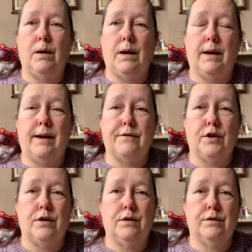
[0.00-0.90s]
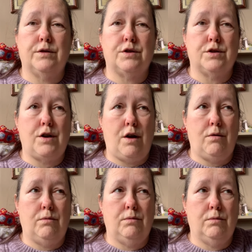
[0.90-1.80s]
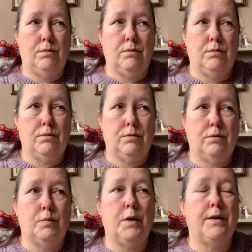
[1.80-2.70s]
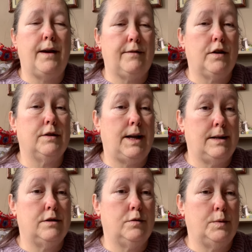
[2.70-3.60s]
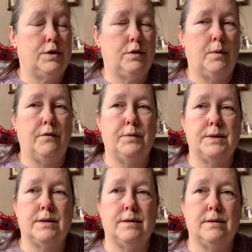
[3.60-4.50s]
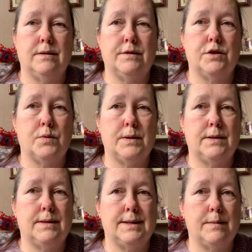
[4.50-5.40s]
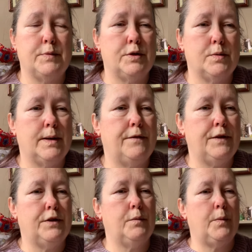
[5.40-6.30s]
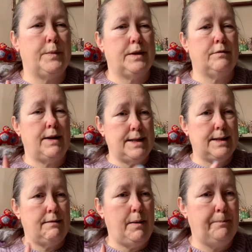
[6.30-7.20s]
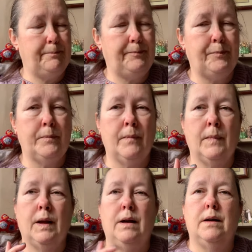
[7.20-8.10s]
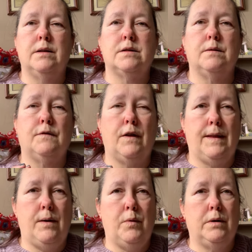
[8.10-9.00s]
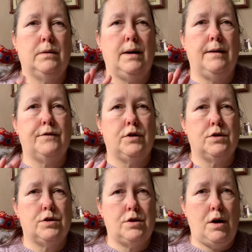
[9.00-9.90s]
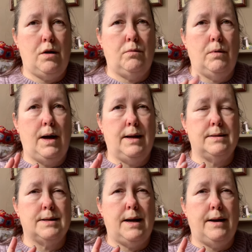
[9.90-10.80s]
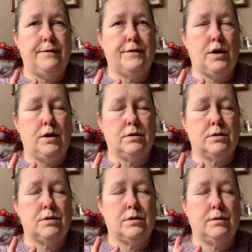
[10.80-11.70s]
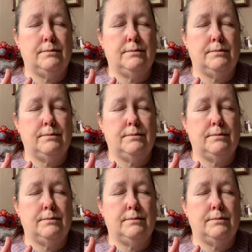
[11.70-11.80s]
And I've got the snow. The one that I got, I ended up with two of, was December the 25th, the one with the reindeer on. So I've got that one, I've got snow, and I've got